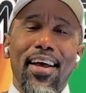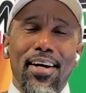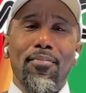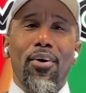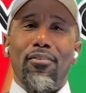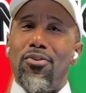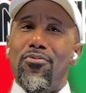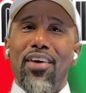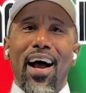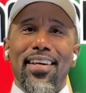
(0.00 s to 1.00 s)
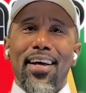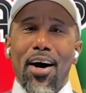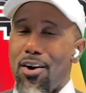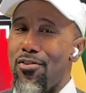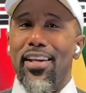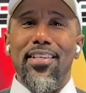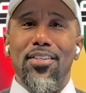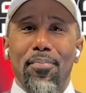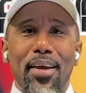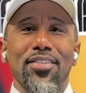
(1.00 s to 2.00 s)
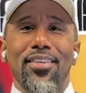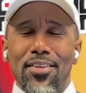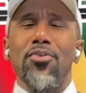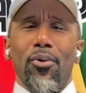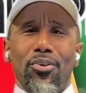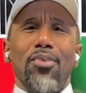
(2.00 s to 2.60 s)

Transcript: Come on. If you've got a great anticipation, you know,